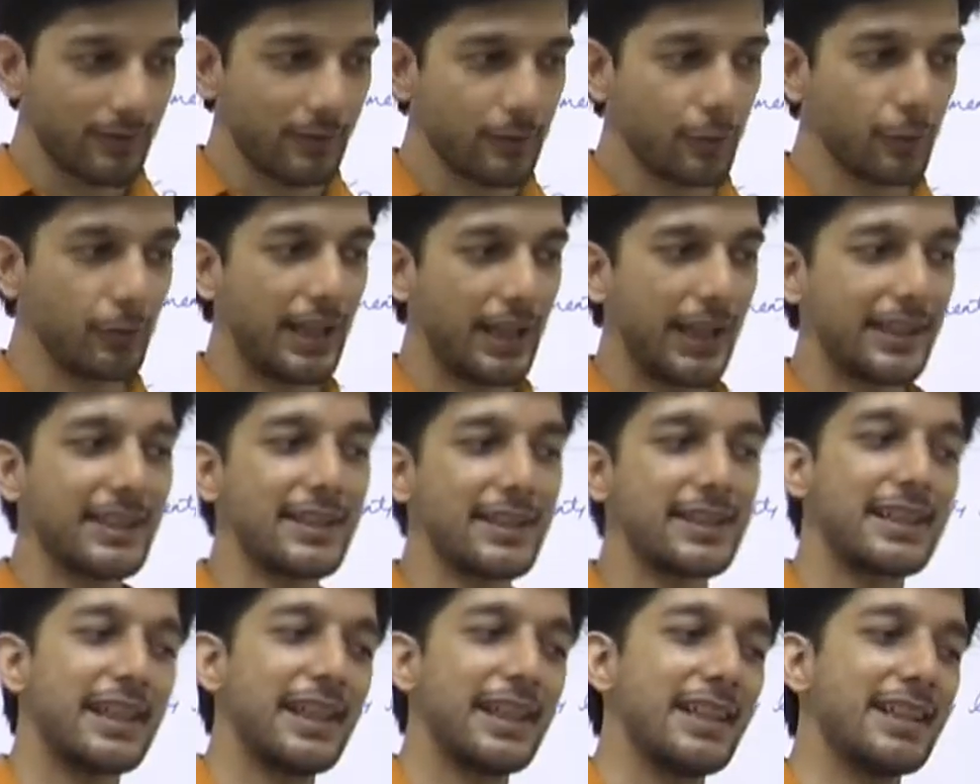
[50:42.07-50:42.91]
So
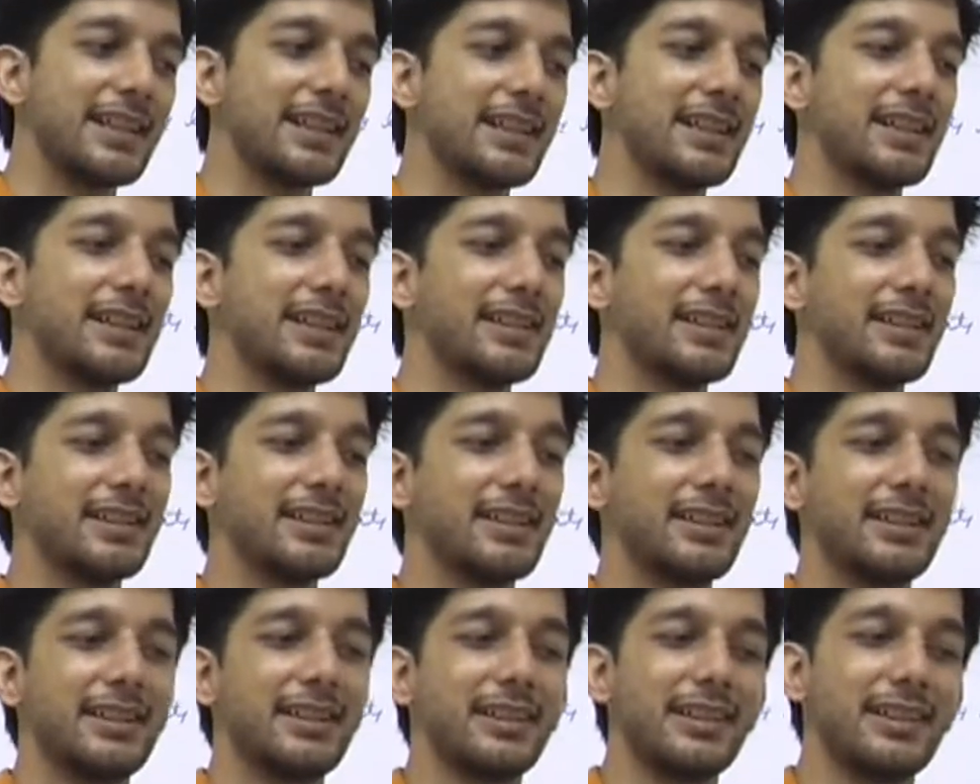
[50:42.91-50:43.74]
that is like
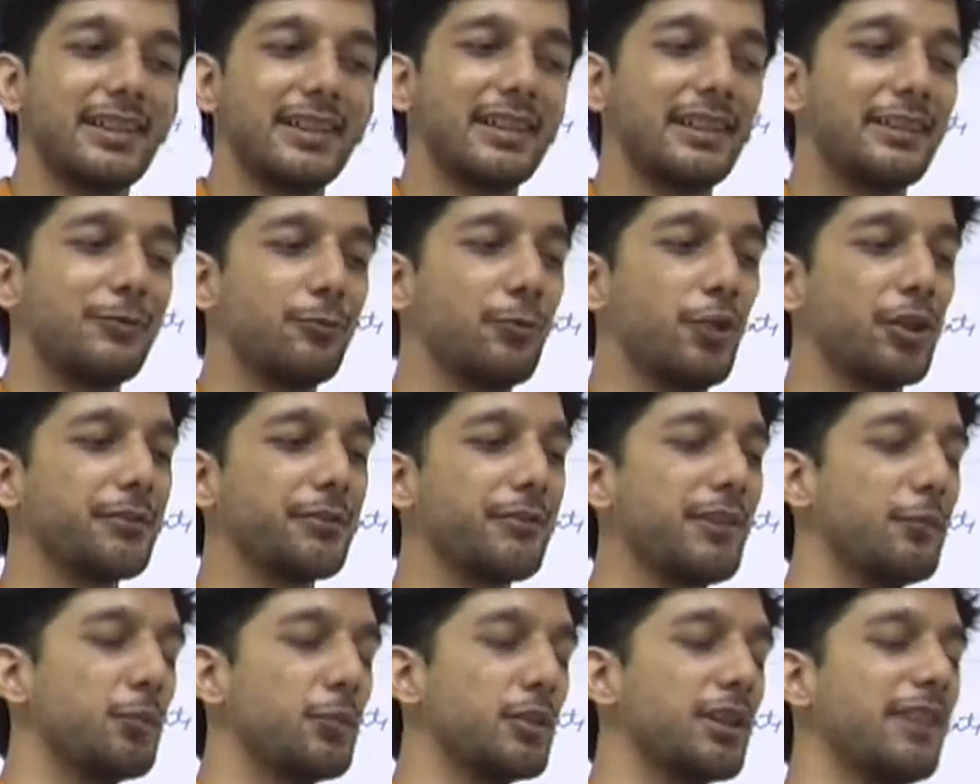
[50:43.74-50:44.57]

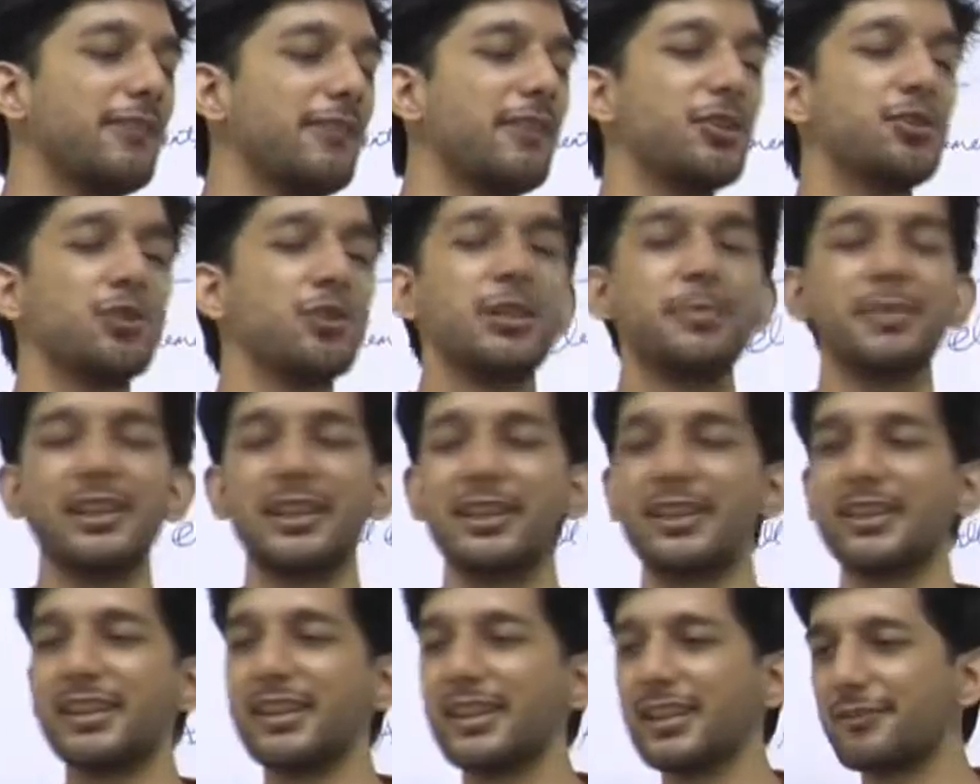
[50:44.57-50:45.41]
what we would eventually be
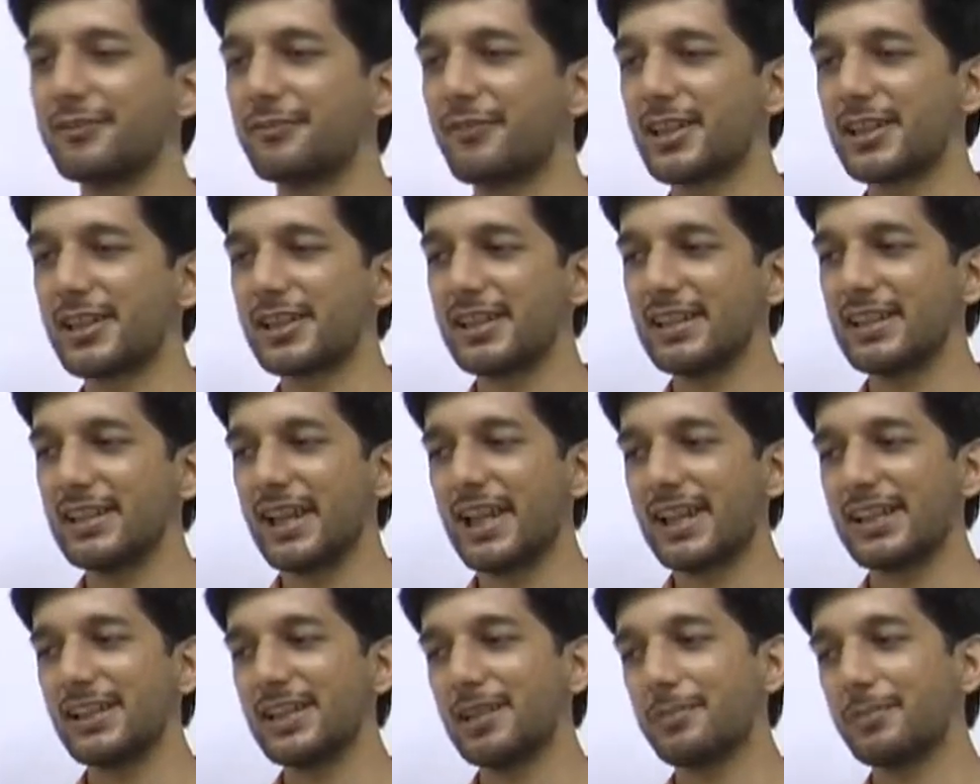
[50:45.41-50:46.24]
learning in fuzzy
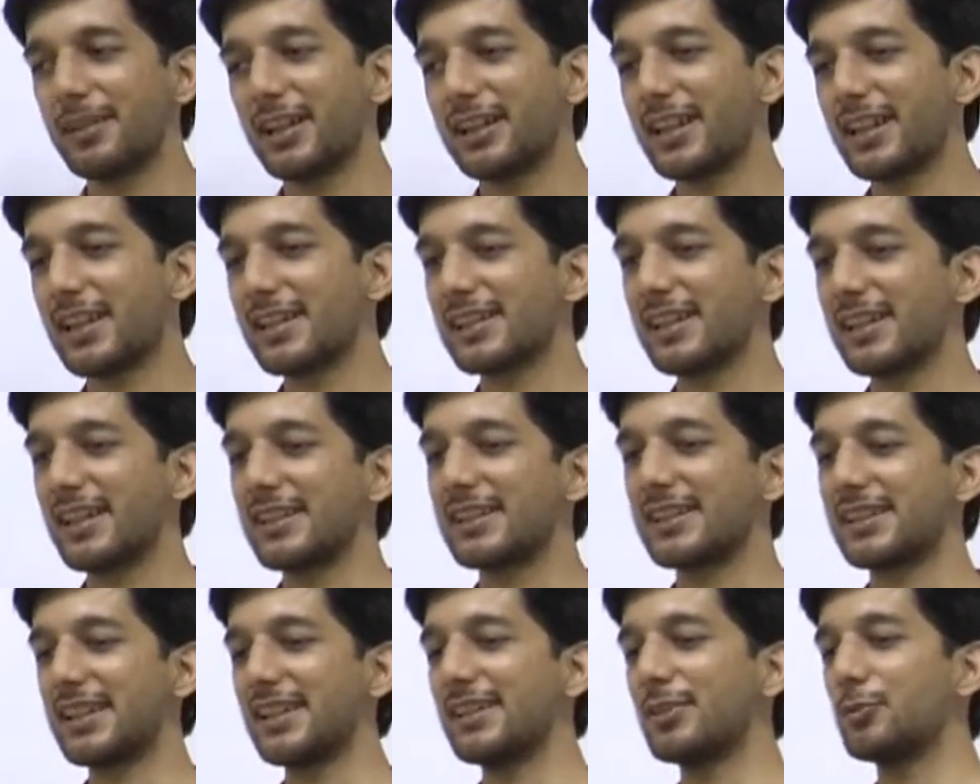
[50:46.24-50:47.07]
algebra. That's
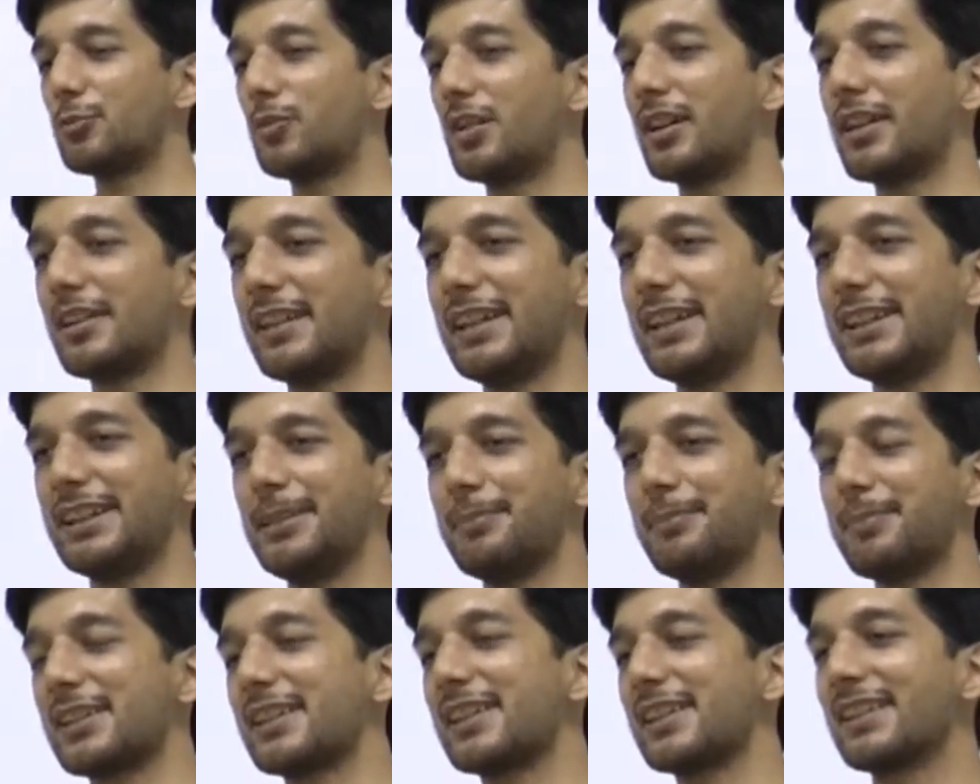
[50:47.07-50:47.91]
like saying you are
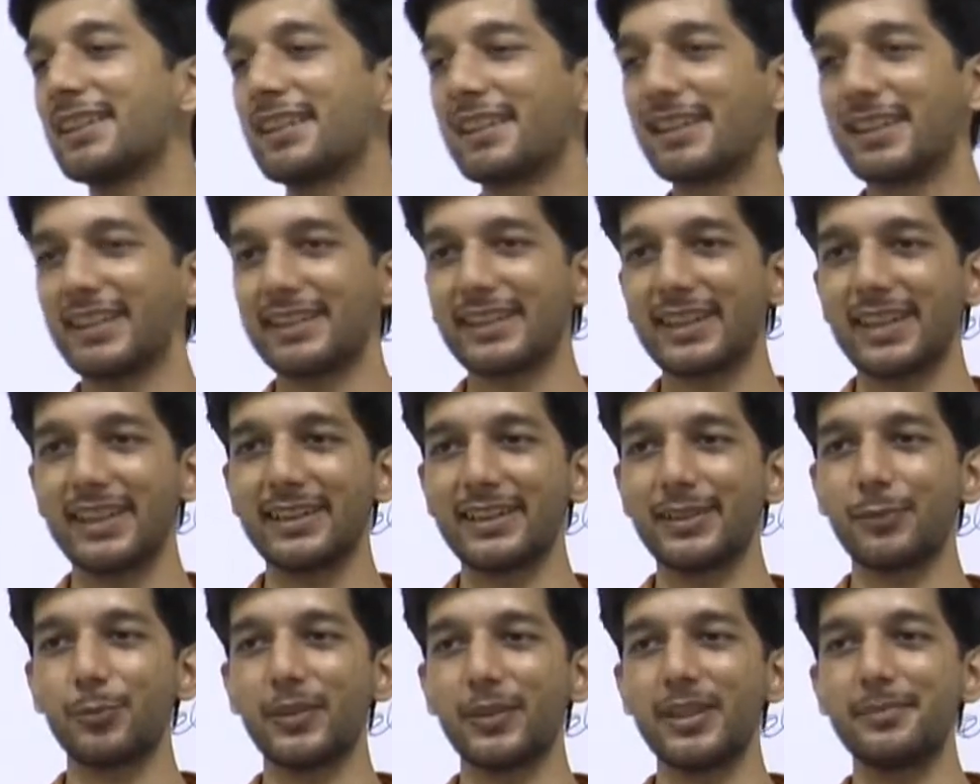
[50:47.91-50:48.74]
80% correct
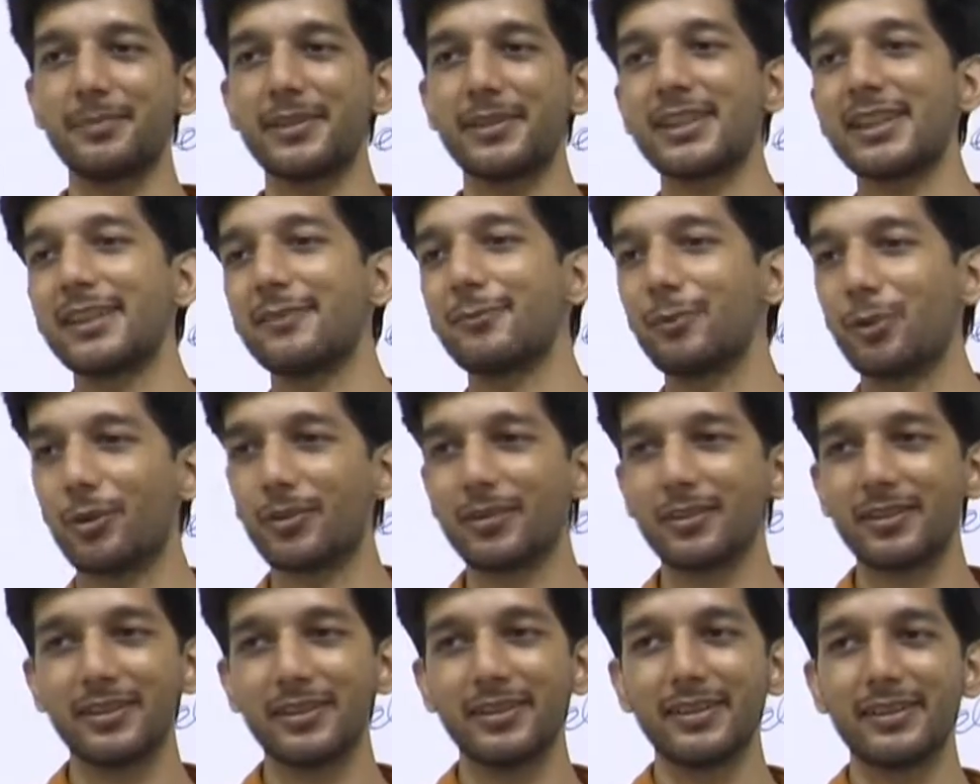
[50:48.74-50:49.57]
and 20%
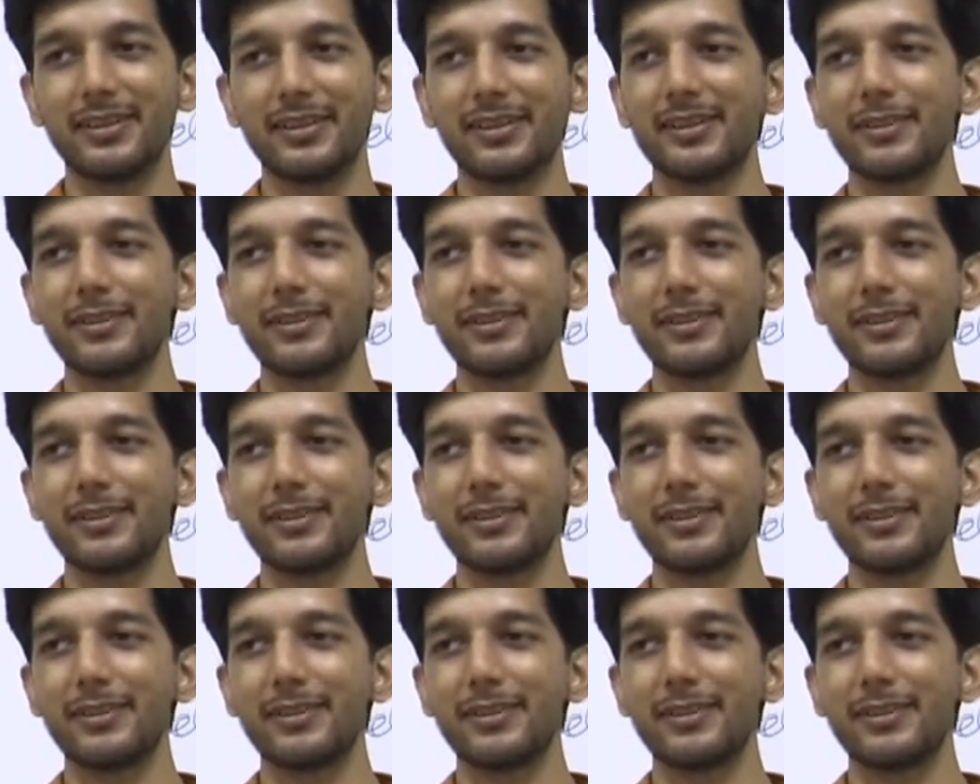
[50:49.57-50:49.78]
wrong.